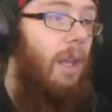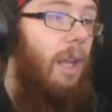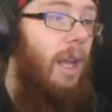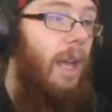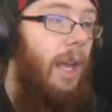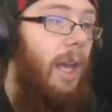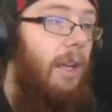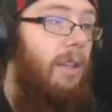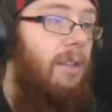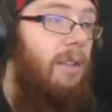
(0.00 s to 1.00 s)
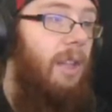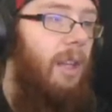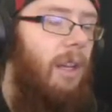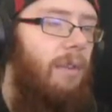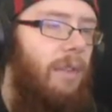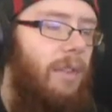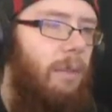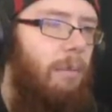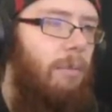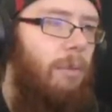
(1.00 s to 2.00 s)
And for
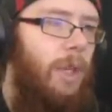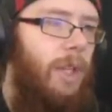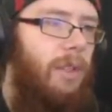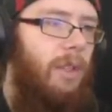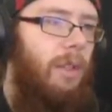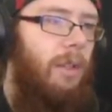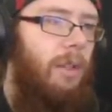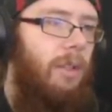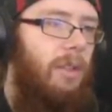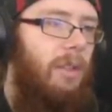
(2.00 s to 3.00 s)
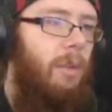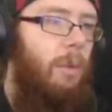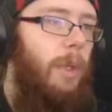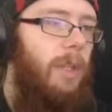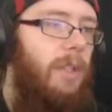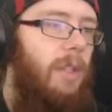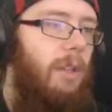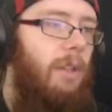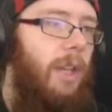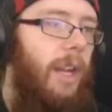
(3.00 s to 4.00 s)
some reason, squids
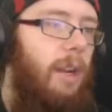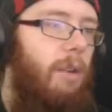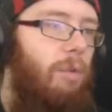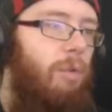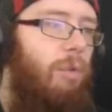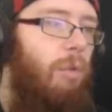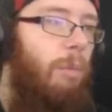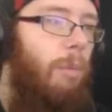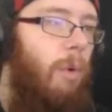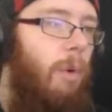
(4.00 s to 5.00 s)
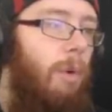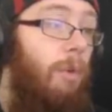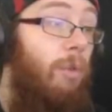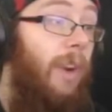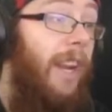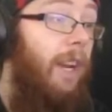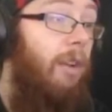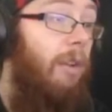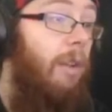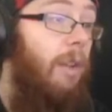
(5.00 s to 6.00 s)
are now more rare
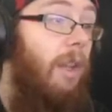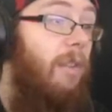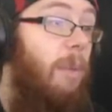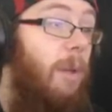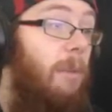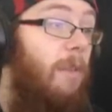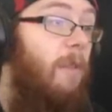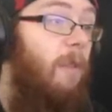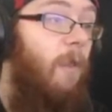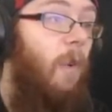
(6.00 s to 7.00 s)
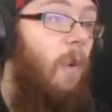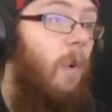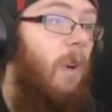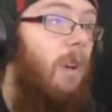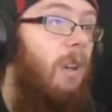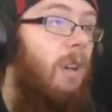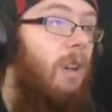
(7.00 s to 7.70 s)
than they have been before.